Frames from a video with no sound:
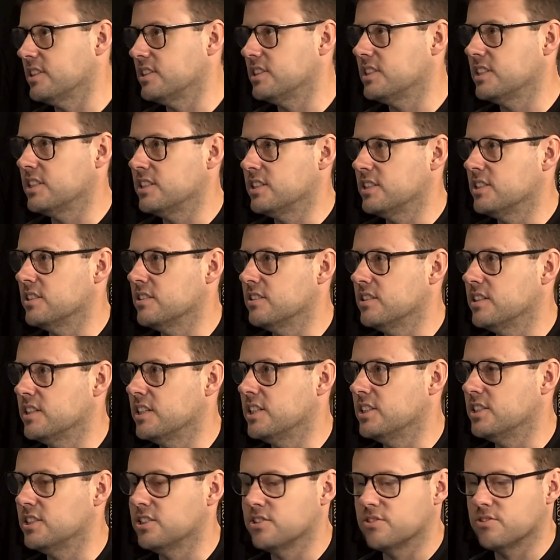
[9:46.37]
season, then
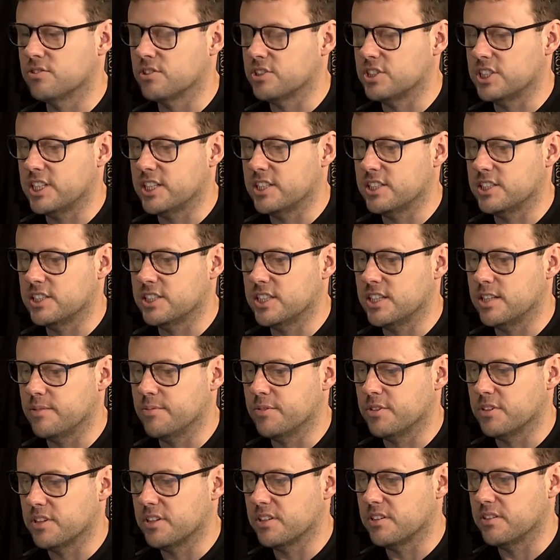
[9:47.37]
he's as good a chance as
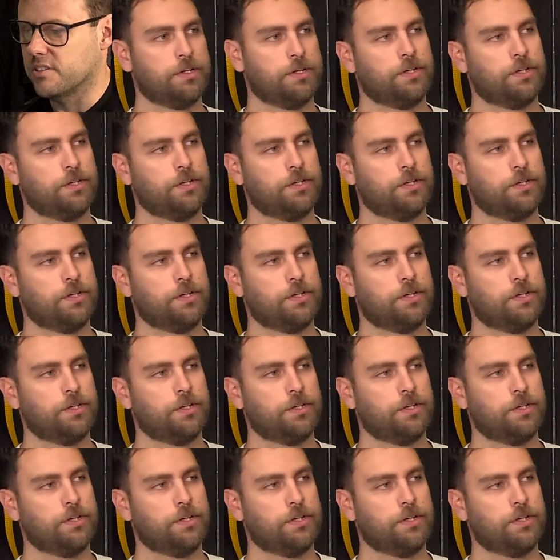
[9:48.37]
anybody.